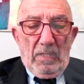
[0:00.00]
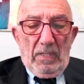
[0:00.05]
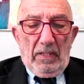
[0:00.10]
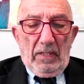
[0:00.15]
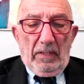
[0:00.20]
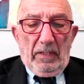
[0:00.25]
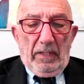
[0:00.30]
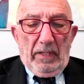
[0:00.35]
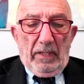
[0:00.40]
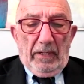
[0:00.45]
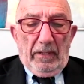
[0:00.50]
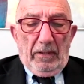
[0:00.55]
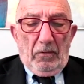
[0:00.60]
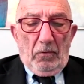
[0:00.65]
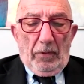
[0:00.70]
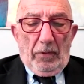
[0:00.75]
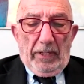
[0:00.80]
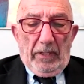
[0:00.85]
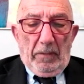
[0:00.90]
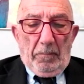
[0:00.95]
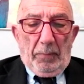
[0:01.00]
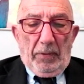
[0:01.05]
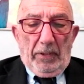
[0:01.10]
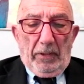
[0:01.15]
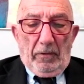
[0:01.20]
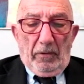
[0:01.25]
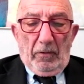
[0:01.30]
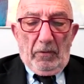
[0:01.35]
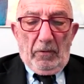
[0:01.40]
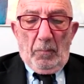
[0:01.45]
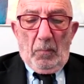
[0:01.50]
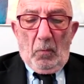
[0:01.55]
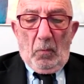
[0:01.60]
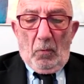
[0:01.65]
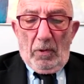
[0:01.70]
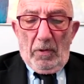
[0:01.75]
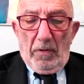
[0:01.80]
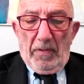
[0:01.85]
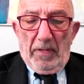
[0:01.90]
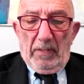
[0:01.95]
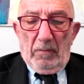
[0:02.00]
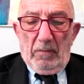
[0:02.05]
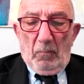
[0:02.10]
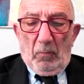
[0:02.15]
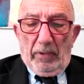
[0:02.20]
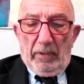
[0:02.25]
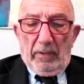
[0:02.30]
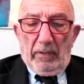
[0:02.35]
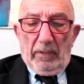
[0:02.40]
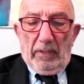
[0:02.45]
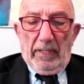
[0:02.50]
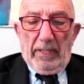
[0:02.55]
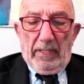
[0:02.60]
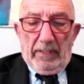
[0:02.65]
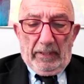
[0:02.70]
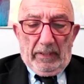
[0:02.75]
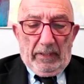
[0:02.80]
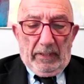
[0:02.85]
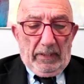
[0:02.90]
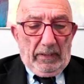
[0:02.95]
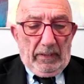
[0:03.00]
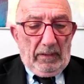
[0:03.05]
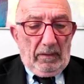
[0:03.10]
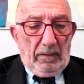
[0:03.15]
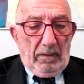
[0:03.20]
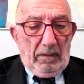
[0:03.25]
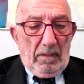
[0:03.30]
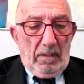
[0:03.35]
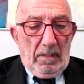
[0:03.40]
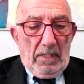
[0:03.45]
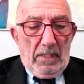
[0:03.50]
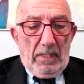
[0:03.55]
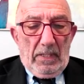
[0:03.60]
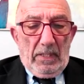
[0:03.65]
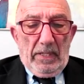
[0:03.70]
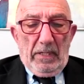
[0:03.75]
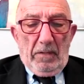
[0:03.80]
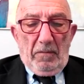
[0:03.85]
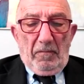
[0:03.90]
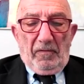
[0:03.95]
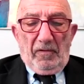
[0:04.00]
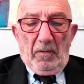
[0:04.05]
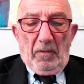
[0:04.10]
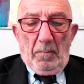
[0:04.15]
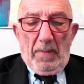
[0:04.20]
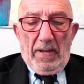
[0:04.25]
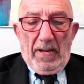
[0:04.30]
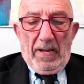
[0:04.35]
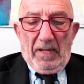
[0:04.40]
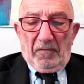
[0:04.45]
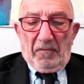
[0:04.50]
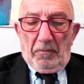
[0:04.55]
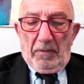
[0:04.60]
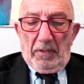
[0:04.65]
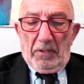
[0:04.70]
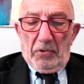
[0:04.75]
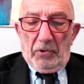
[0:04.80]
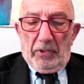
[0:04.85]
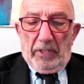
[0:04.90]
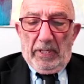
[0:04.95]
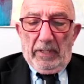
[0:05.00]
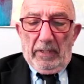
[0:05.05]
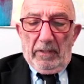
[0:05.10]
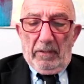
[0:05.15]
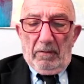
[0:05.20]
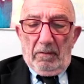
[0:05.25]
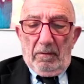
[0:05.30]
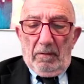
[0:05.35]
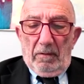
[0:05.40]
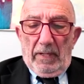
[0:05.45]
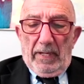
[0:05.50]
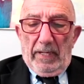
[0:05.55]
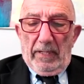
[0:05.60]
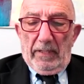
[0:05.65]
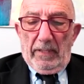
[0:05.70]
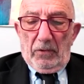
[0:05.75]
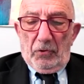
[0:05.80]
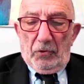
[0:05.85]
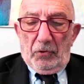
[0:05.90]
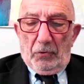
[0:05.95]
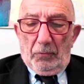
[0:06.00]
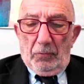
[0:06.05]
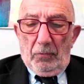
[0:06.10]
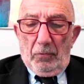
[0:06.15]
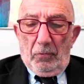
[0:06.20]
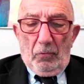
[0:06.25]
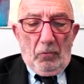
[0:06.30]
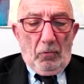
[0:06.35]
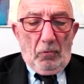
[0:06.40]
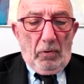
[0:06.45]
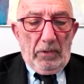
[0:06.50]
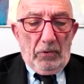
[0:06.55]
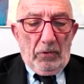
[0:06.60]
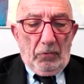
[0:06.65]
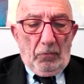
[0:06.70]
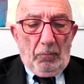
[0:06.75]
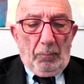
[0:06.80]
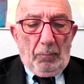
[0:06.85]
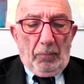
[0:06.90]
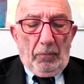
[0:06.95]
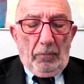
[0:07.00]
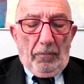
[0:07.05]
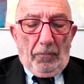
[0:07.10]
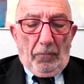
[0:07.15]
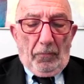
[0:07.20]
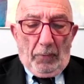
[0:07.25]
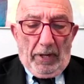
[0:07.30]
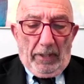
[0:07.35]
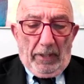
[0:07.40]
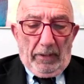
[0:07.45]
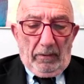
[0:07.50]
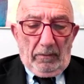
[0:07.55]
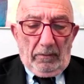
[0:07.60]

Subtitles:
the AOA pillar more than Will Enneking. He was a master educator and a true quadruple threat.